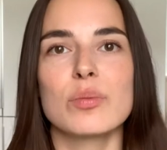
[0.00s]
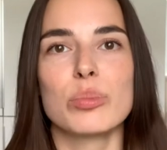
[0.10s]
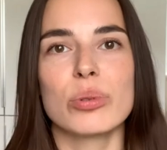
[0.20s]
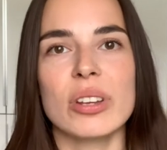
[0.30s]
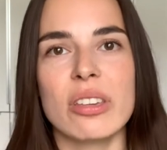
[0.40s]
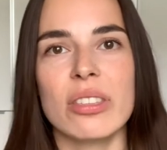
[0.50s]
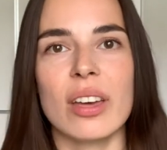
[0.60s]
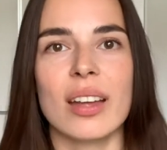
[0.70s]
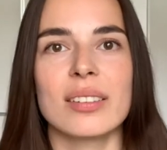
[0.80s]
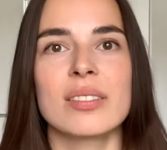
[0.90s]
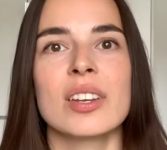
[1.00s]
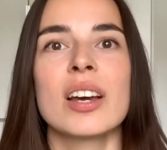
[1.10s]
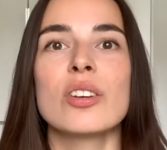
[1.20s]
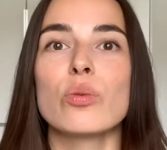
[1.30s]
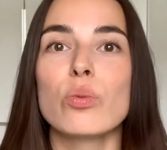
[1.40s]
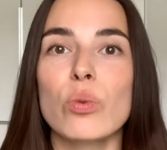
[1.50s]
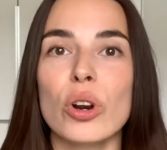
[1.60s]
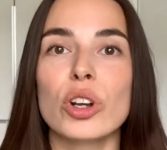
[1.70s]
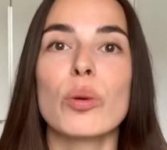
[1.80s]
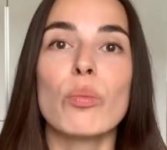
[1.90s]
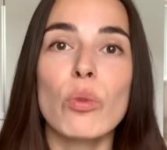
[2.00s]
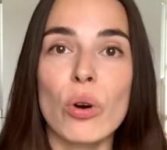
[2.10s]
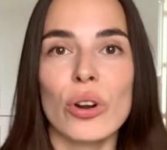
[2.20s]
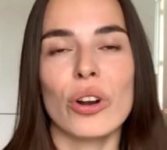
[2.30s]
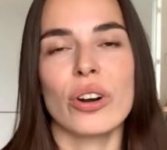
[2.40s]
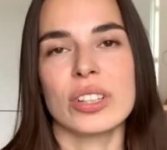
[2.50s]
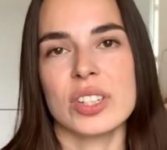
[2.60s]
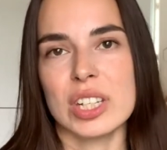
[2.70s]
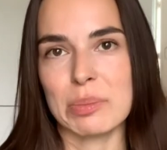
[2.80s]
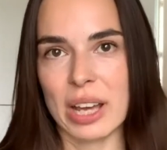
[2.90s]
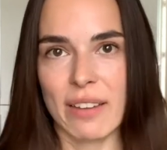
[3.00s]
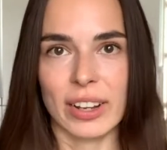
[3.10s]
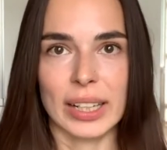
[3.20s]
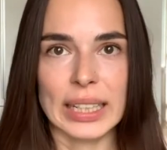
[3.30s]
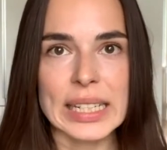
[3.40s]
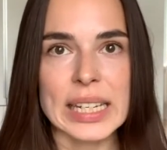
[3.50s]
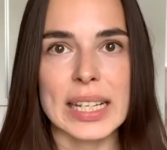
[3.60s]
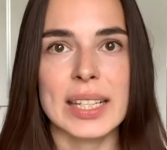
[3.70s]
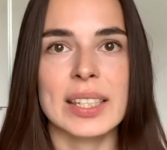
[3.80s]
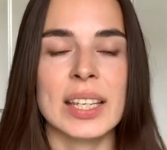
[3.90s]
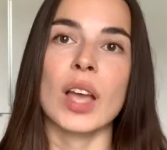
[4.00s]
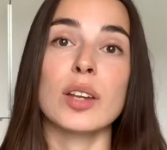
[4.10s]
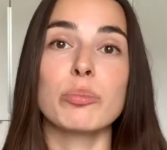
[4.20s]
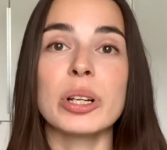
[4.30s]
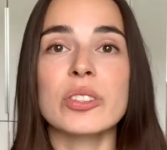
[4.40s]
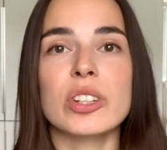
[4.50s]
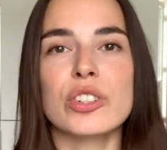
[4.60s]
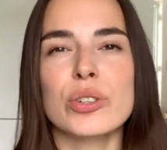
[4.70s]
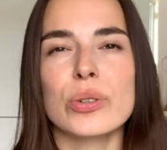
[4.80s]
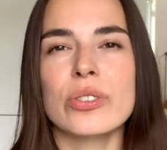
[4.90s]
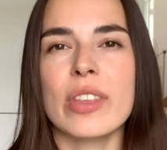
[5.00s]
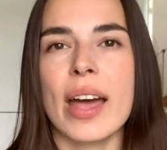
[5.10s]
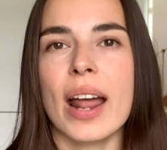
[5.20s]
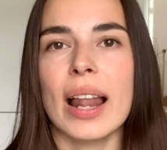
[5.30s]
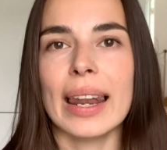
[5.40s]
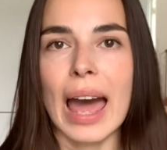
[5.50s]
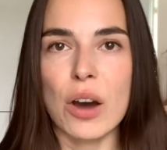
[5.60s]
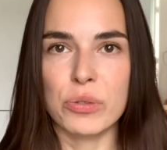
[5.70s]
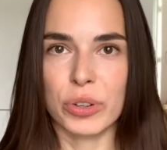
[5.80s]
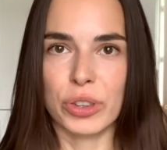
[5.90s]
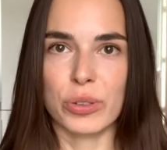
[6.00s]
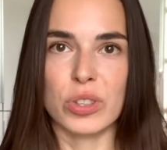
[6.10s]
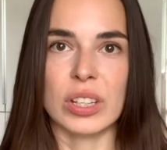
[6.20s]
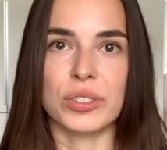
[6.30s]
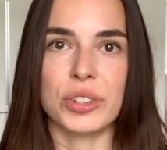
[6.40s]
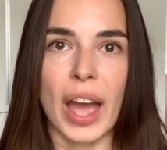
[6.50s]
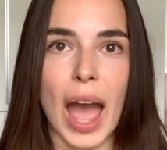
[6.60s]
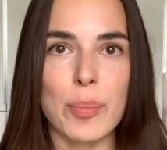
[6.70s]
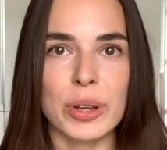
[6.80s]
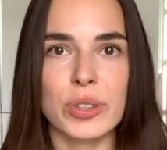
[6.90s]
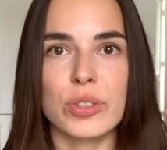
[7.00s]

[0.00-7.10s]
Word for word: breathe and work more on the deep dive analytics and building tools that allow for those things to happen.